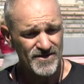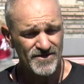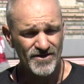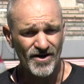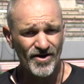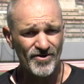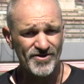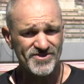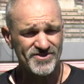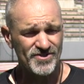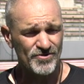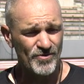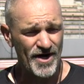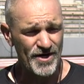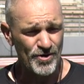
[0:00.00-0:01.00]
No, it's
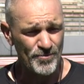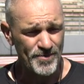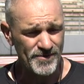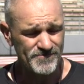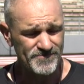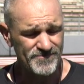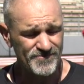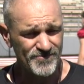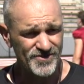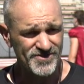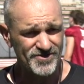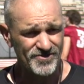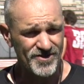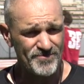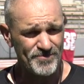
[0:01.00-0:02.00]
still wide open. We're
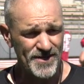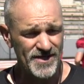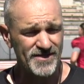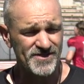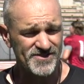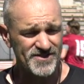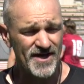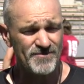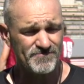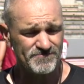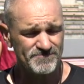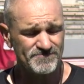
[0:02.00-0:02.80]
still competing inside.